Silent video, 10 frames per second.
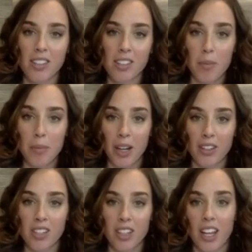
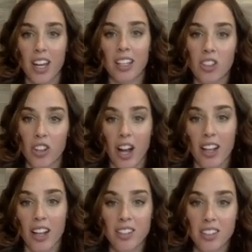comparison and
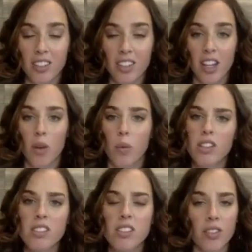contrast.
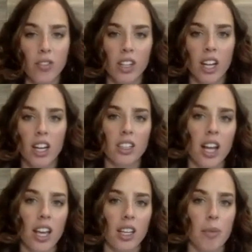What's different and
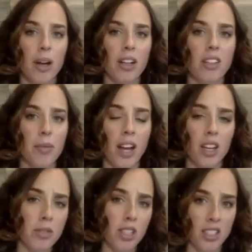alike about some
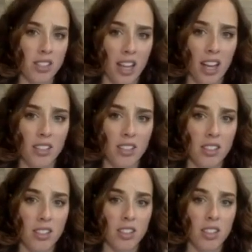items in a
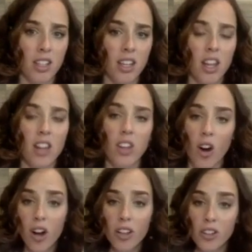text? The
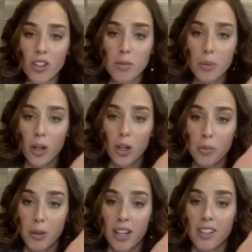author's
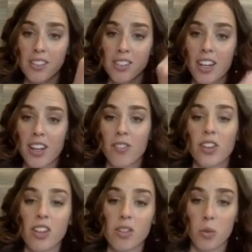purpose for
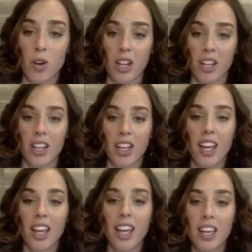this one
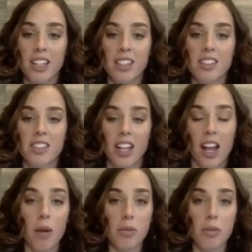is that it helps